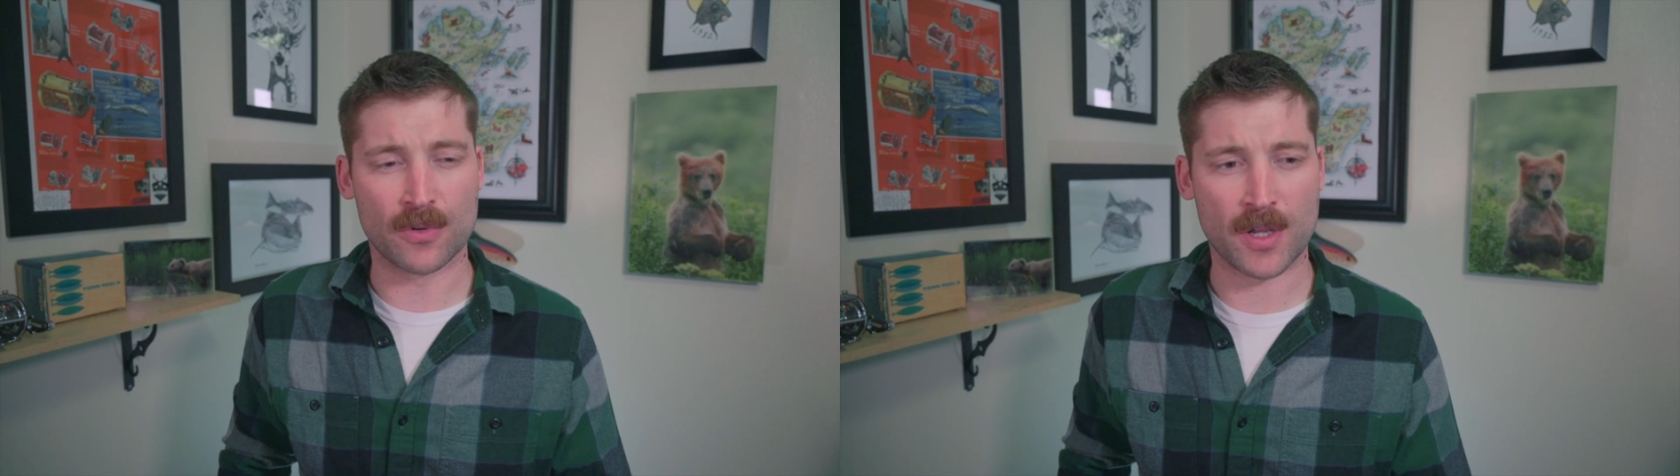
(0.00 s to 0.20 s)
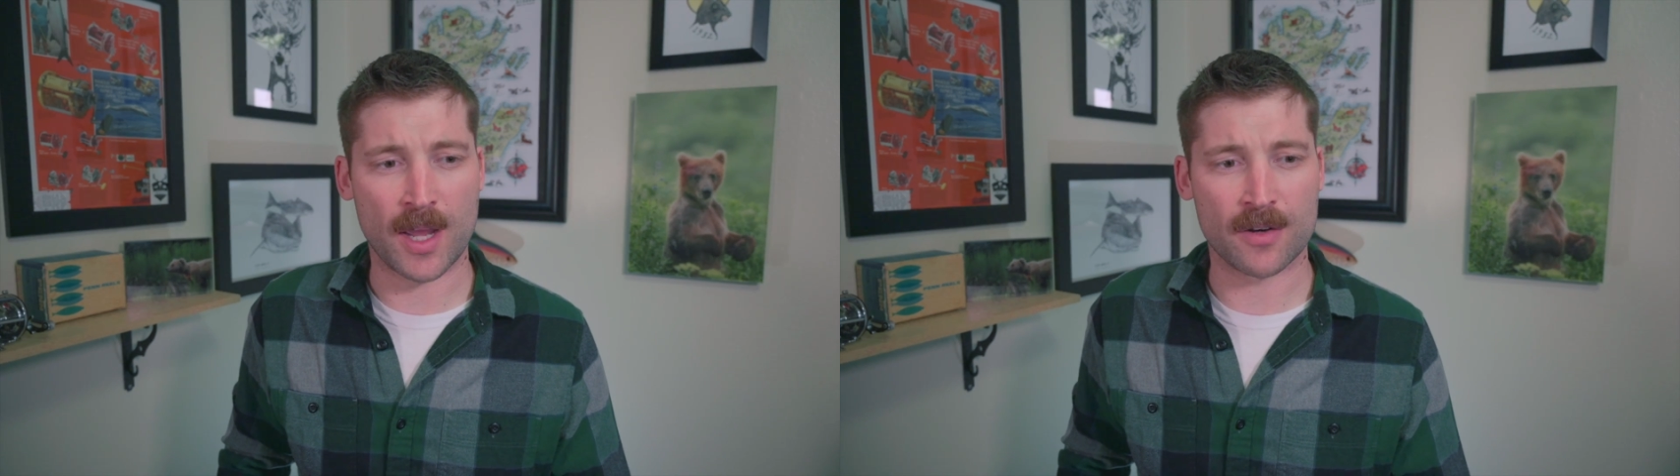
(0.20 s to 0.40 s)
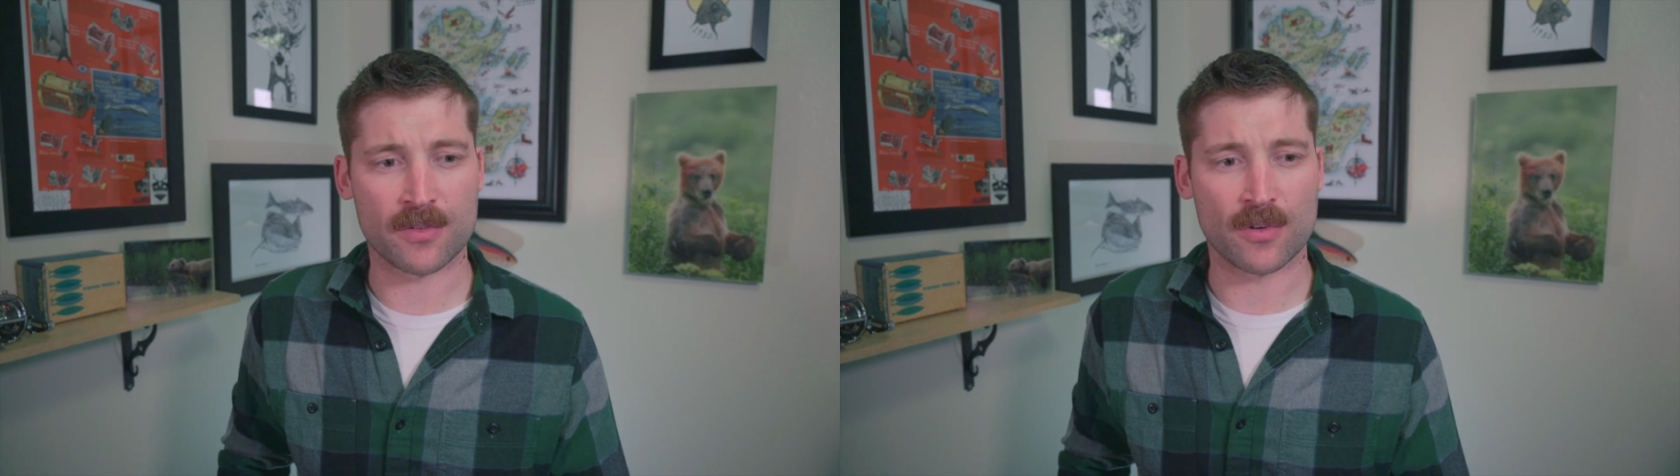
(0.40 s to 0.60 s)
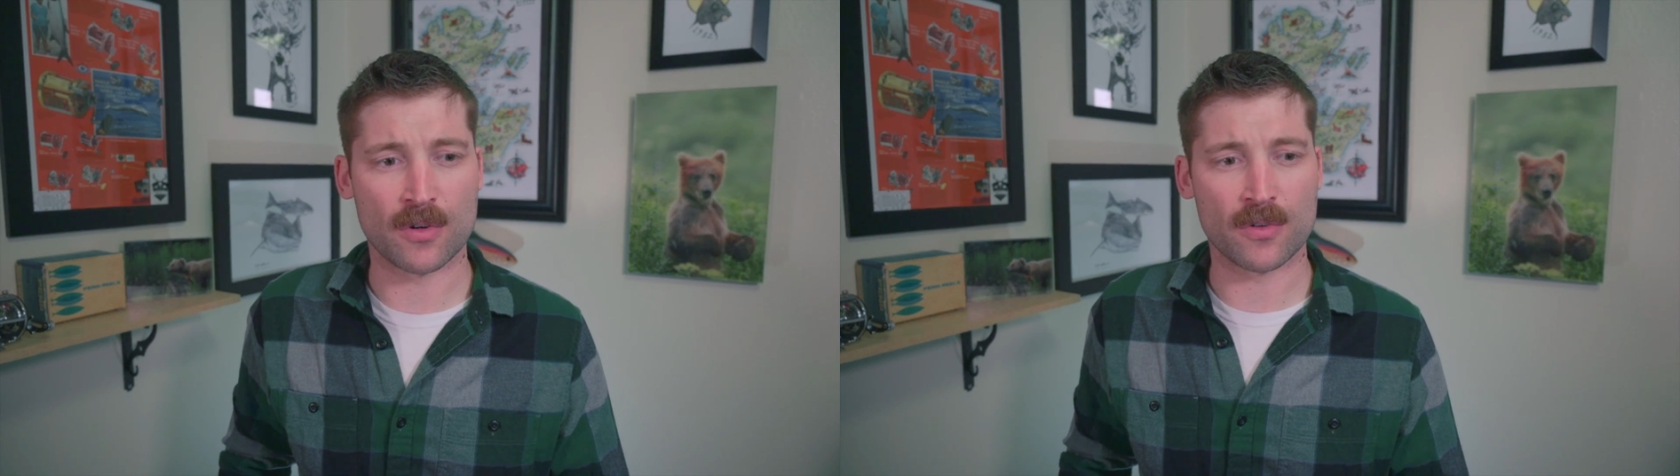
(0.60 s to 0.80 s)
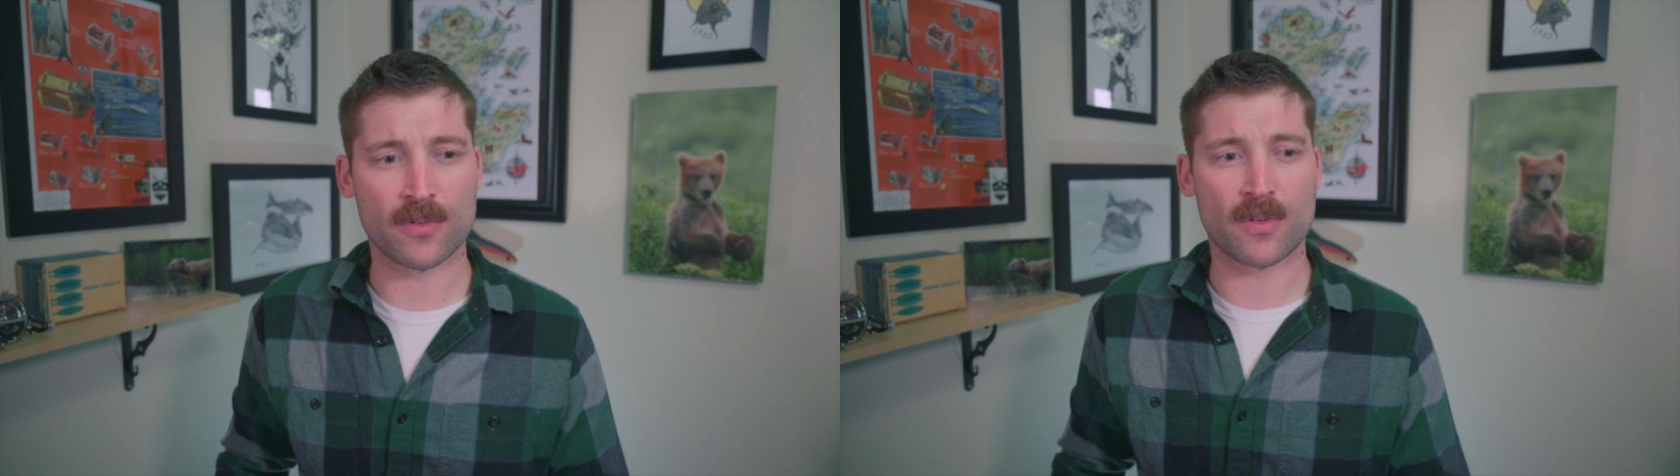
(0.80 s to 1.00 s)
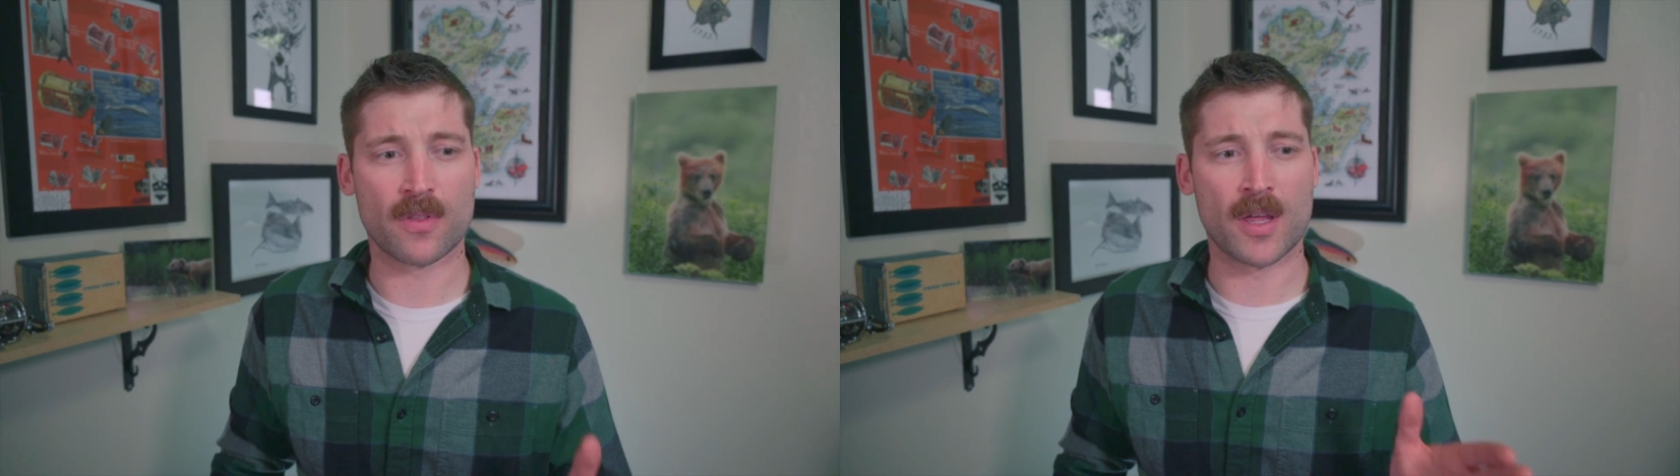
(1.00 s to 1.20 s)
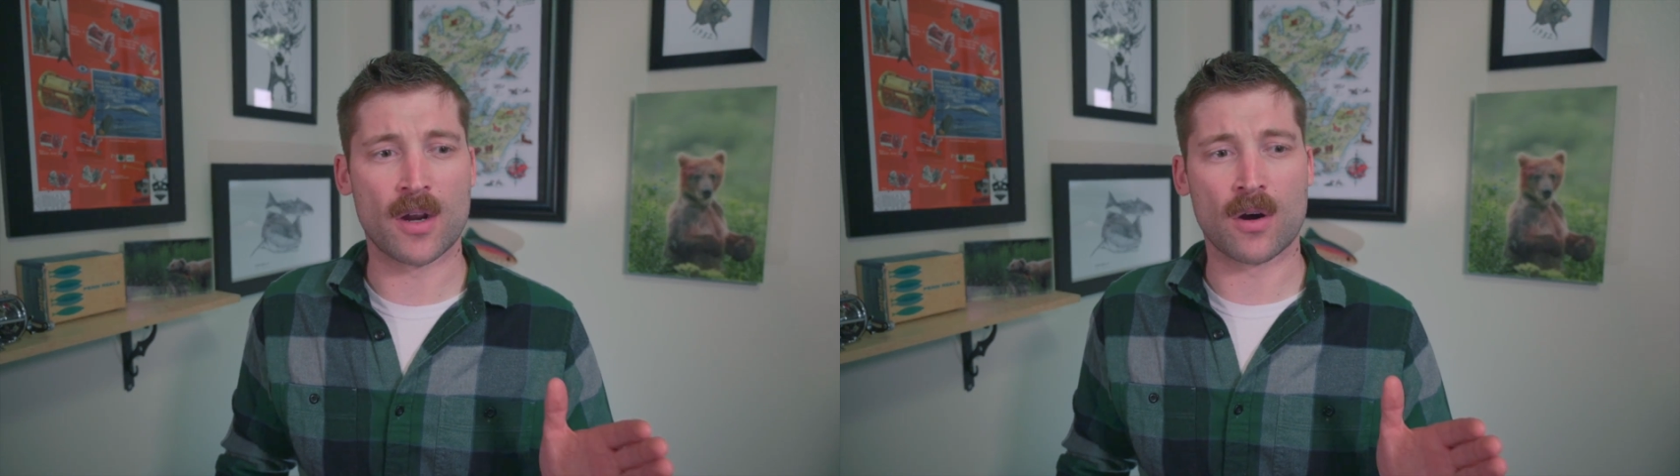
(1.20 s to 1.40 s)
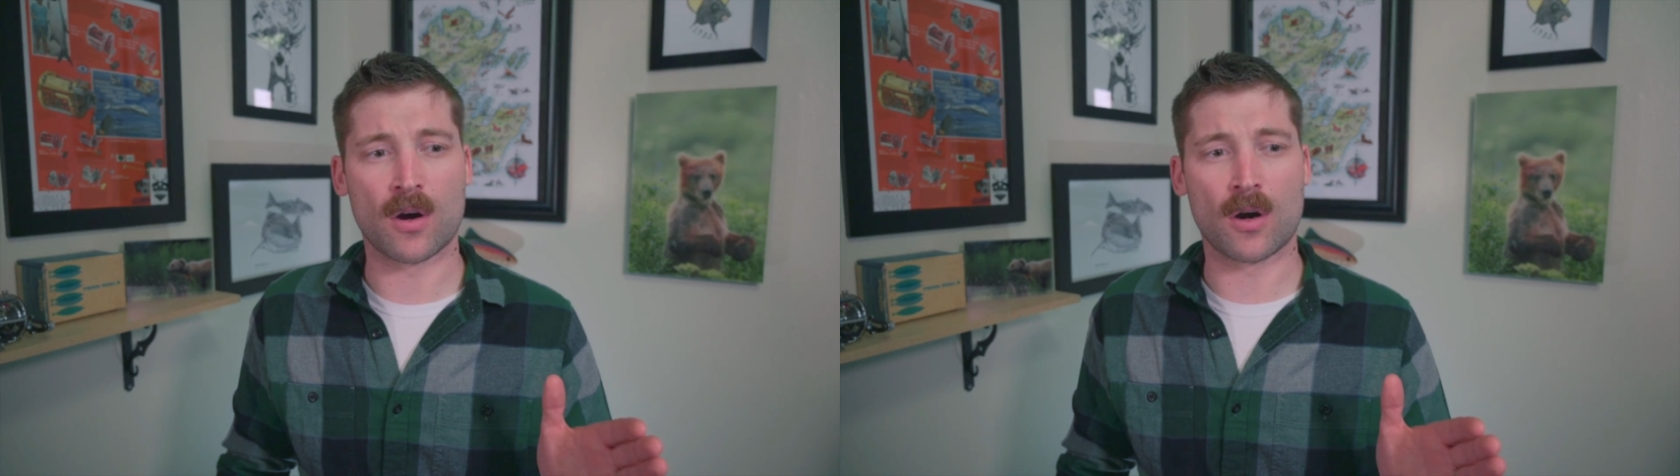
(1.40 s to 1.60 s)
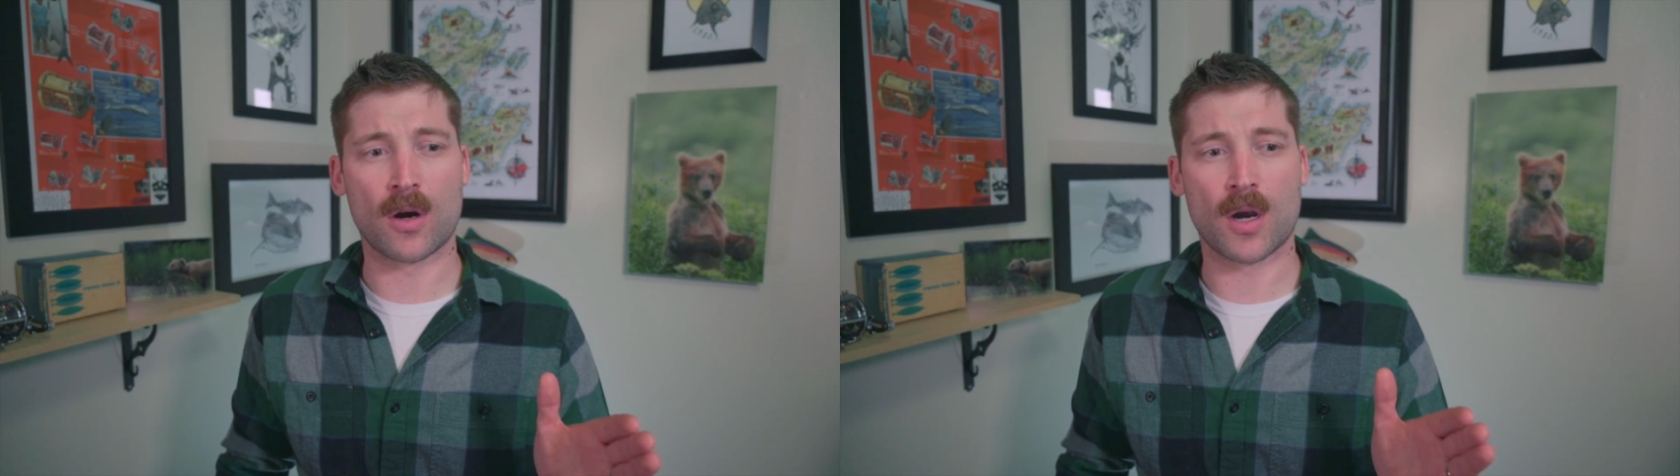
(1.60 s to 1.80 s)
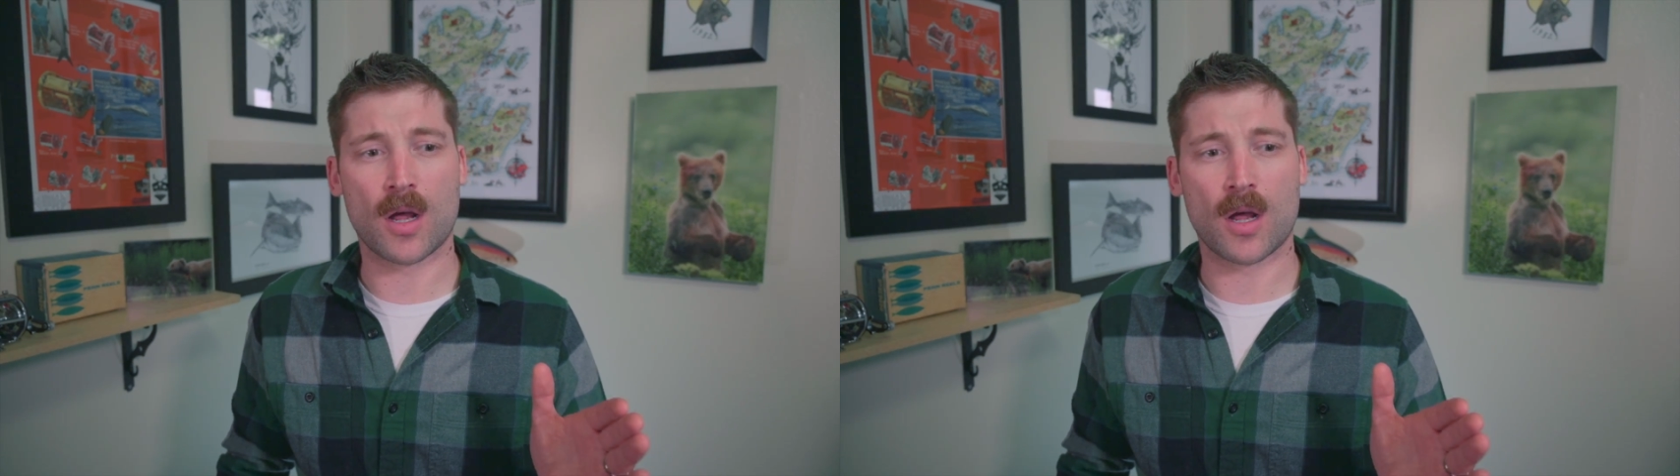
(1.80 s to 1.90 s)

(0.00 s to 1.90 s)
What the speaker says: canisters, they are